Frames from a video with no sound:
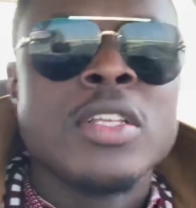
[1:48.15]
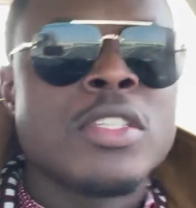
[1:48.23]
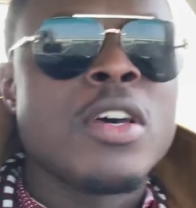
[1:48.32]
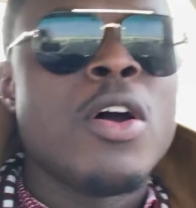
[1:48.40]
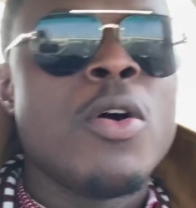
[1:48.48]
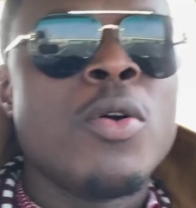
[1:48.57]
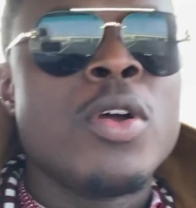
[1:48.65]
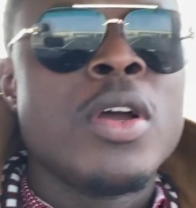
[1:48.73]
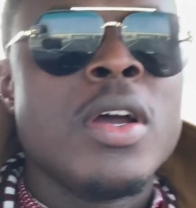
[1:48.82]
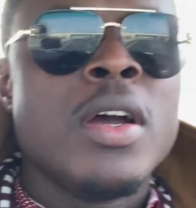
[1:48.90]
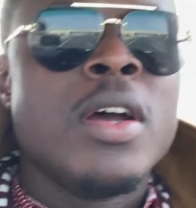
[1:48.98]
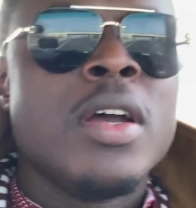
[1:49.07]
So
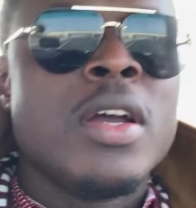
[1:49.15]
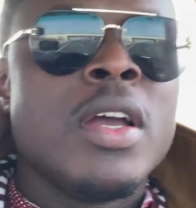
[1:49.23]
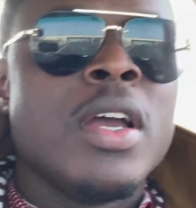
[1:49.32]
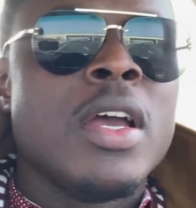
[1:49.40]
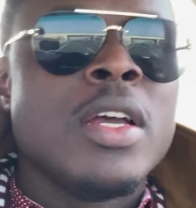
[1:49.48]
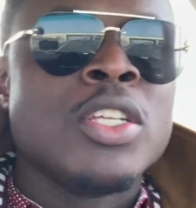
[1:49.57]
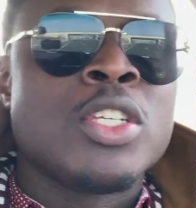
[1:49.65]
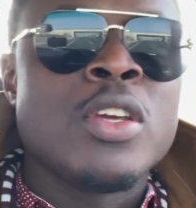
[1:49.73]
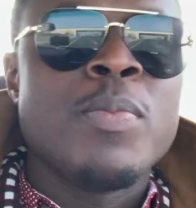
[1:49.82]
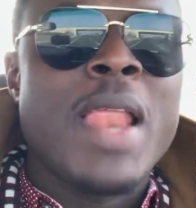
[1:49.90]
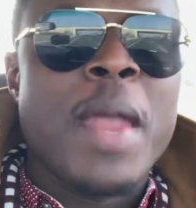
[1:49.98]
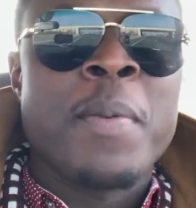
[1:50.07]

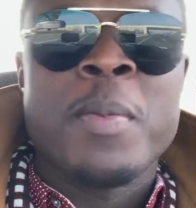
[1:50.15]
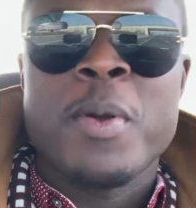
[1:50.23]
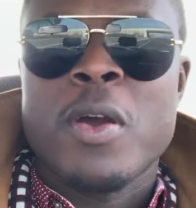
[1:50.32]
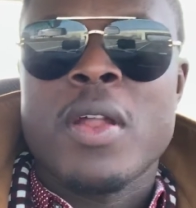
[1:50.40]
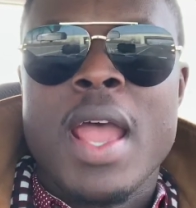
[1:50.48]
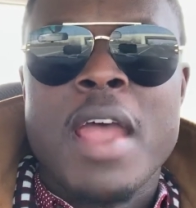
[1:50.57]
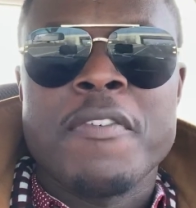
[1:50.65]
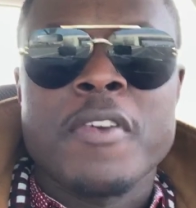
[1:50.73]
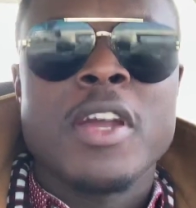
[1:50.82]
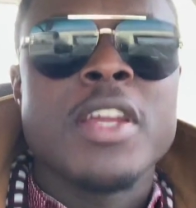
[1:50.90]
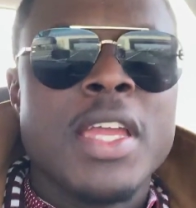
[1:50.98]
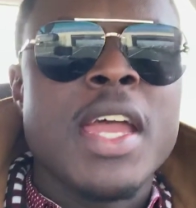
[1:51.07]
should black people go to
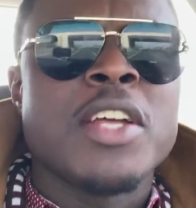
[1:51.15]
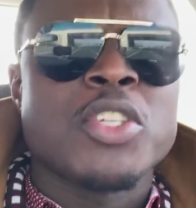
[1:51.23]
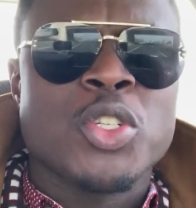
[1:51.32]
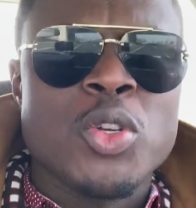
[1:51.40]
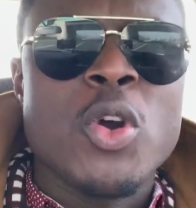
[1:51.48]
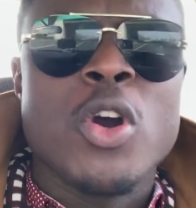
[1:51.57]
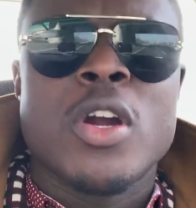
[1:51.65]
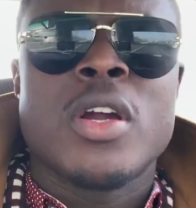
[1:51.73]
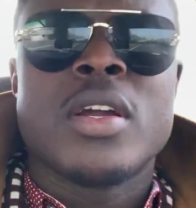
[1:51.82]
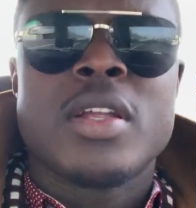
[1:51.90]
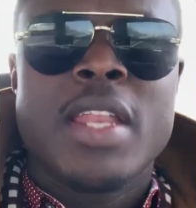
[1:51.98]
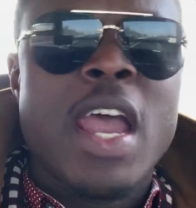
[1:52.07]
Africa? Yeah, sure.
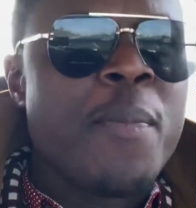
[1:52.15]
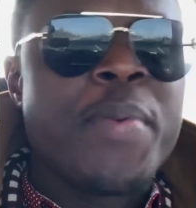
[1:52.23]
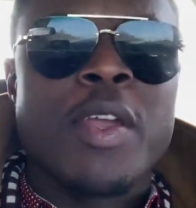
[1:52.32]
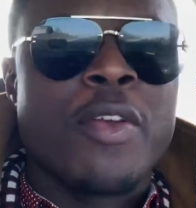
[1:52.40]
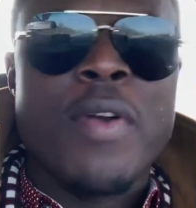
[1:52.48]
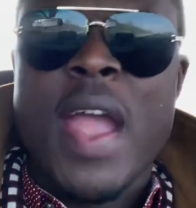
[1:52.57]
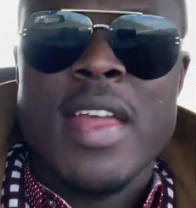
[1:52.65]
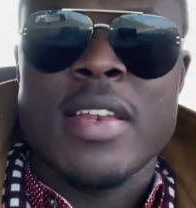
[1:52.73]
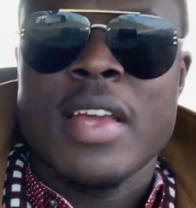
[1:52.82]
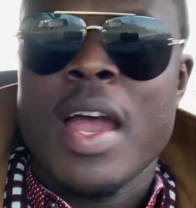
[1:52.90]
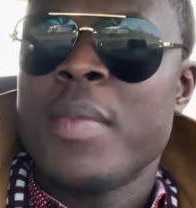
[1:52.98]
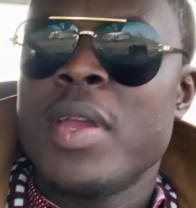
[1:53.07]
That would be great.
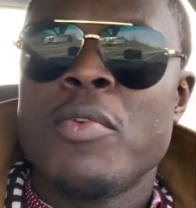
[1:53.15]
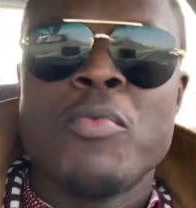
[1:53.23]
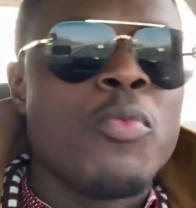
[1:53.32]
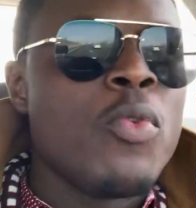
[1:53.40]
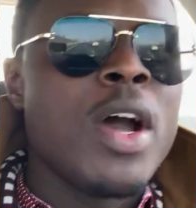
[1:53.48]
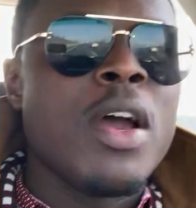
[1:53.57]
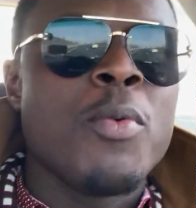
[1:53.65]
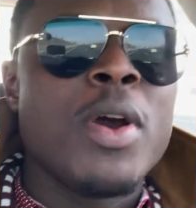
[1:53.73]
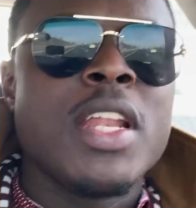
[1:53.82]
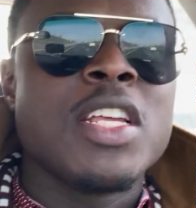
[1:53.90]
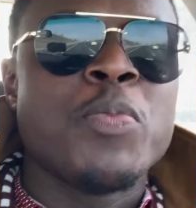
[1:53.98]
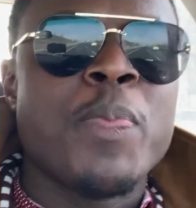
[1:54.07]
I mean,
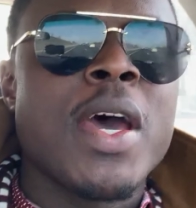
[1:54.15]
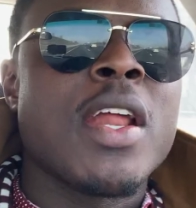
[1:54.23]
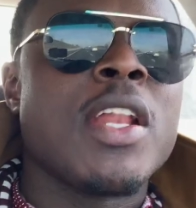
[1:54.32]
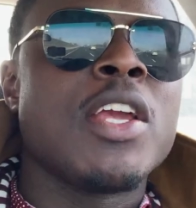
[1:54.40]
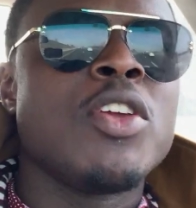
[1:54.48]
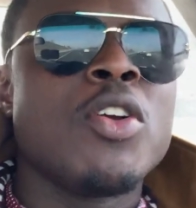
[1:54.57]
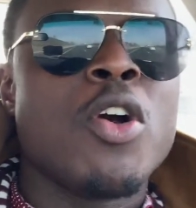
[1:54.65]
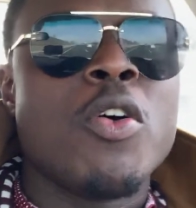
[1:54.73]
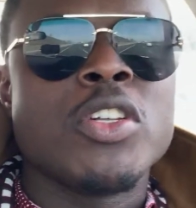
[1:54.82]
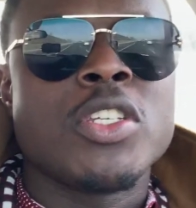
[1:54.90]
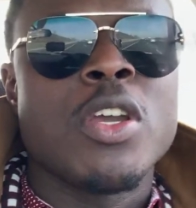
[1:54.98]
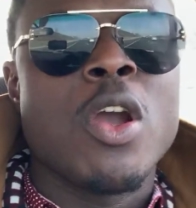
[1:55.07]
what is better than you
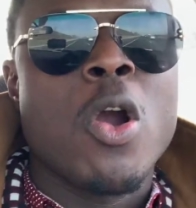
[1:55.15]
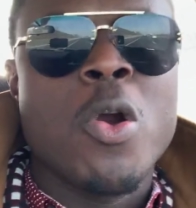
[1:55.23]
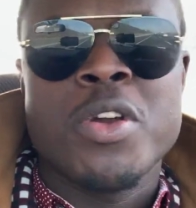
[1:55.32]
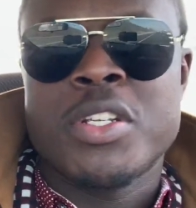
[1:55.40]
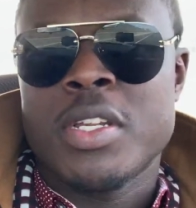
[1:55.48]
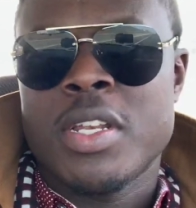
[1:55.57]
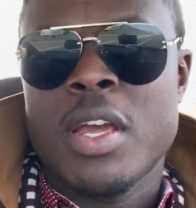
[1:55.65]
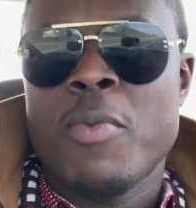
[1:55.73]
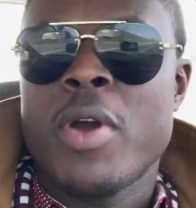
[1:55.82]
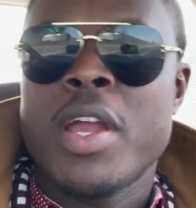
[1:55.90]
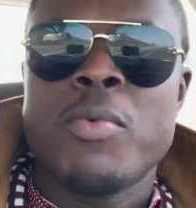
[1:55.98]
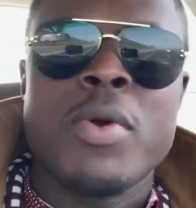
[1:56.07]
going to your origin than
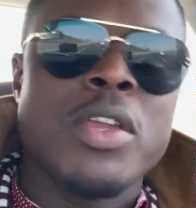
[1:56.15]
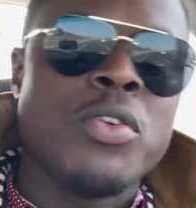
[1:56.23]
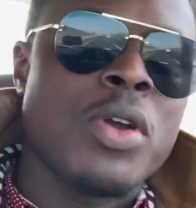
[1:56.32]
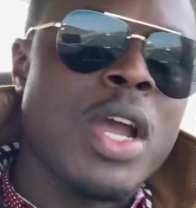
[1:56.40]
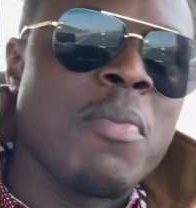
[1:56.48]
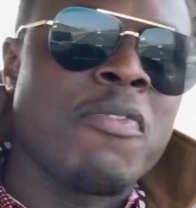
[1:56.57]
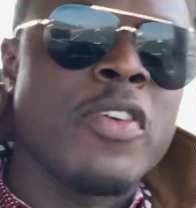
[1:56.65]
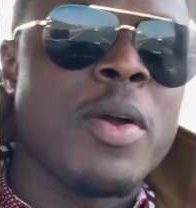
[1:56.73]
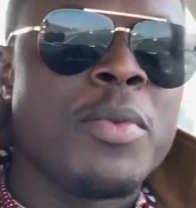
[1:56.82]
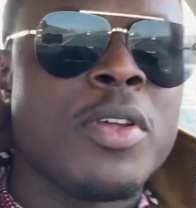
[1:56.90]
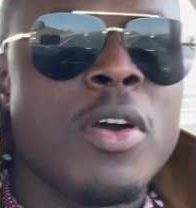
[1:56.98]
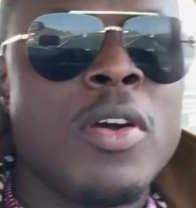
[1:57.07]
where you come
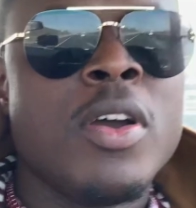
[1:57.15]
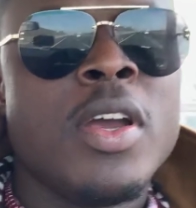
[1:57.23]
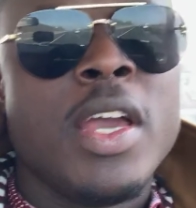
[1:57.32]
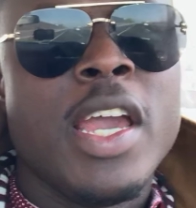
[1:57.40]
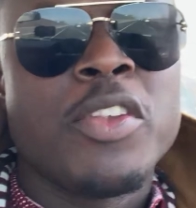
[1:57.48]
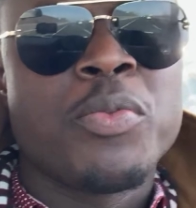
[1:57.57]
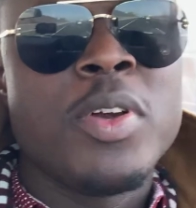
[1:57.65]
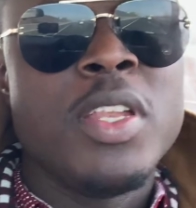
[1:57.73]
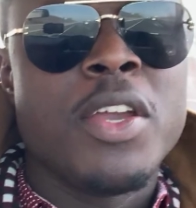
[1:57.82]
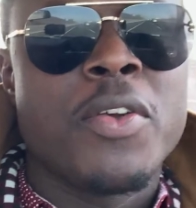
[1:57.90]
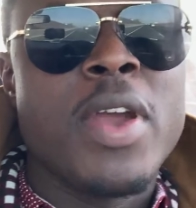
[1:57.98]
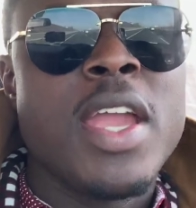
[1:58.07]
from, you know? It's
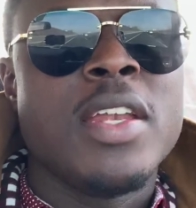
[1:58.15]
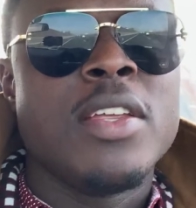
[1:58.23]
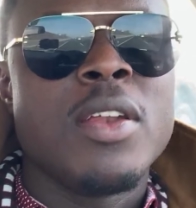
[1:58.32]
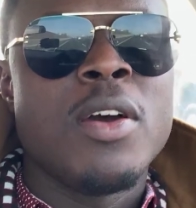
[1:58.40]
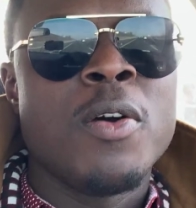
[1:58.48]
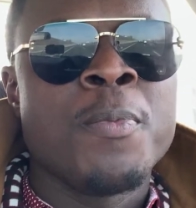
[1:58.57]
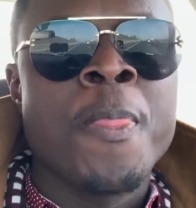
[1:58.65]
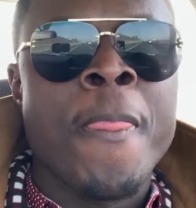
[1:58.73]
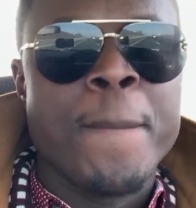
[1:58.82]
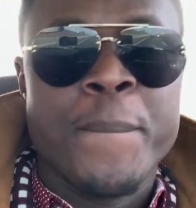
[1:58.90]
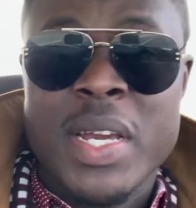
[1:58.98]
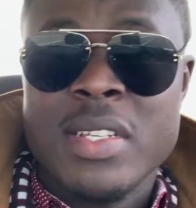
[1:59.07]
really great, you know?
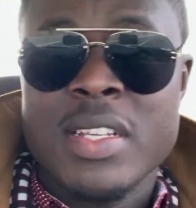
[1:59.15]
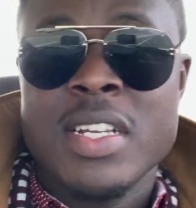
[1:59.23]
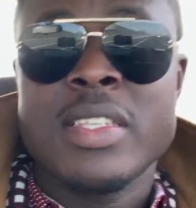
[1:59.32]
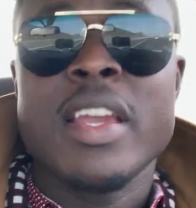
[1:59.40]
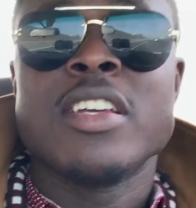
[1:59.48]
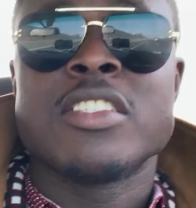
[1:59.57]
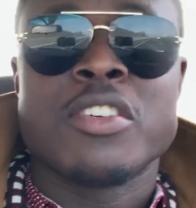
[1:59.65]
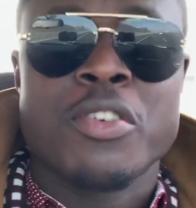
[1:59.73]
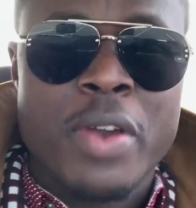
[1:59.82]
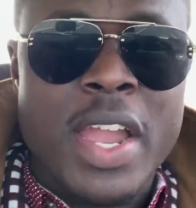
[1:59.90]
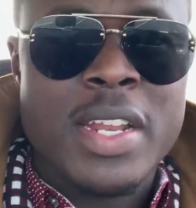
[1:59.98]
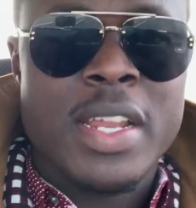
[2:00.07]
Business is
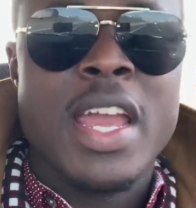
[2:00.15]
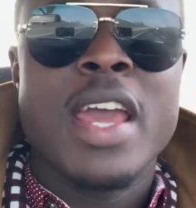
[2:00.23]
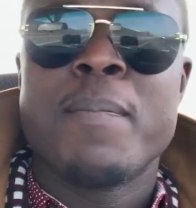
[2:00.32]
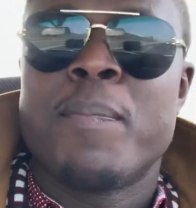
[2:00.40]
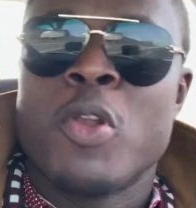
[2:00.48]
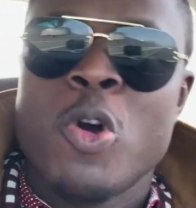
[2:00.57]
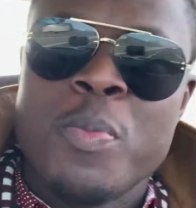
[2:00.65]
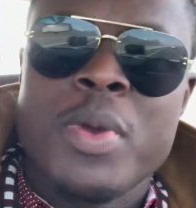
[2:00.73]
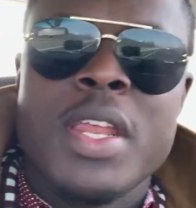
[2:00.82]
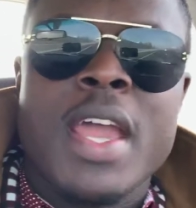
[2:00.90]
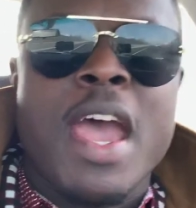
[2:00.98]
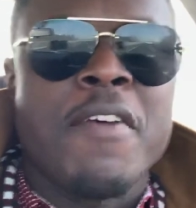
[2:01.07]
great and
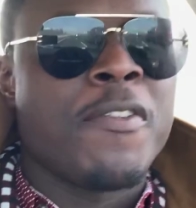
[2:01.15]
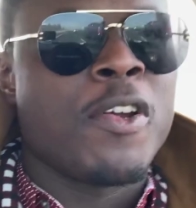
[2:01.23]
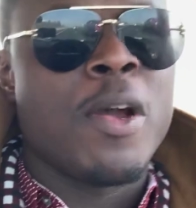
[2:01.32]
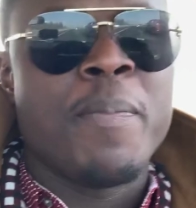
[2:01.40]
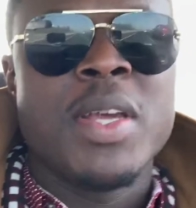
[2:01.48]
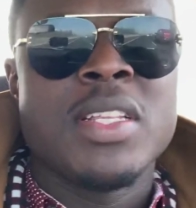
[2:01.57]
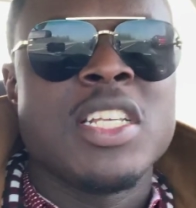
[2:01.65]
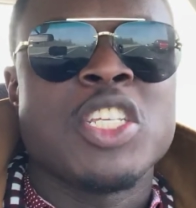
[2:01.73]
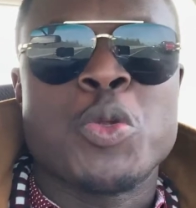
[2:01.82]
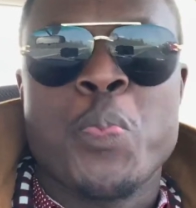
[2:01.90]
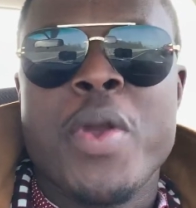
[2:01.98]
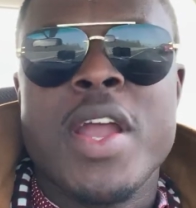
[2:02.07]
blooming in Africa.
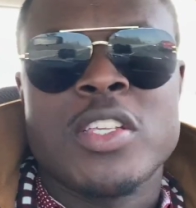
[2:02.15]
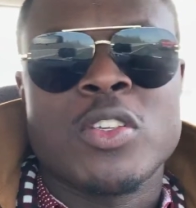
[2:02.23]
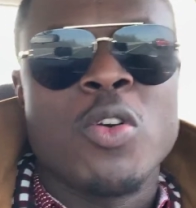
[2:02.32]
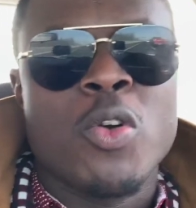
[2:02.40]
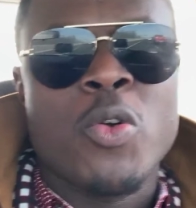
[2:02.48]
Business spreads so